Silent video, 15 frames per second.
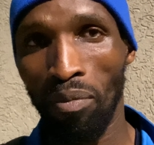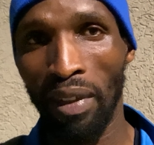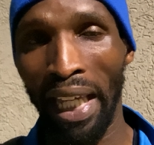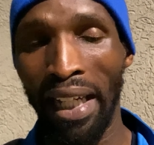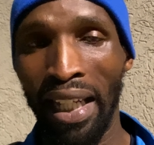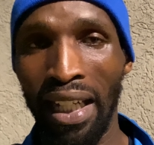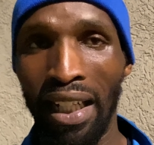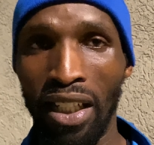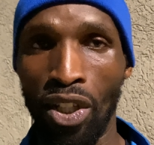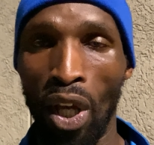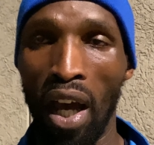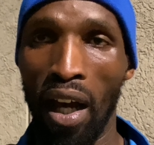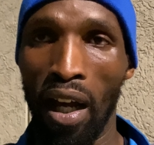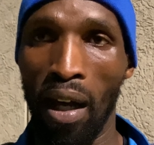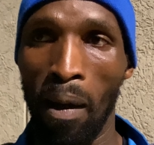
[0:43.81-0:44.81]
They needed
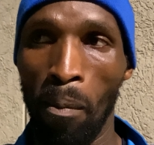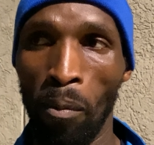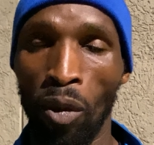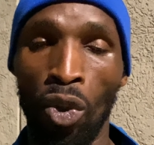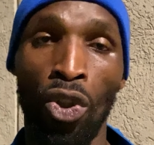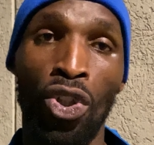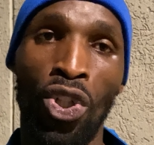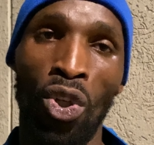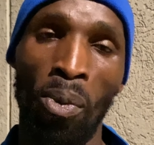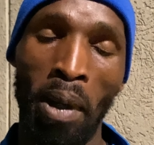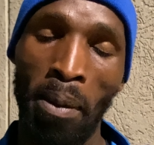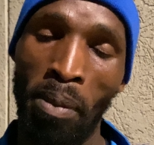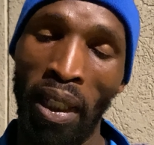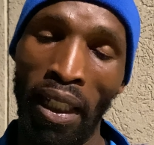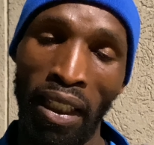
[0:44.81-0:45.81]
um, good
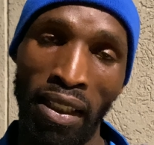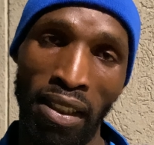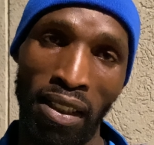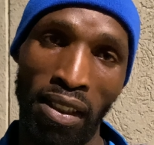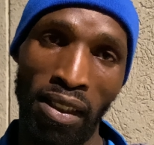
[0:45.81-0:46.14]
human beings,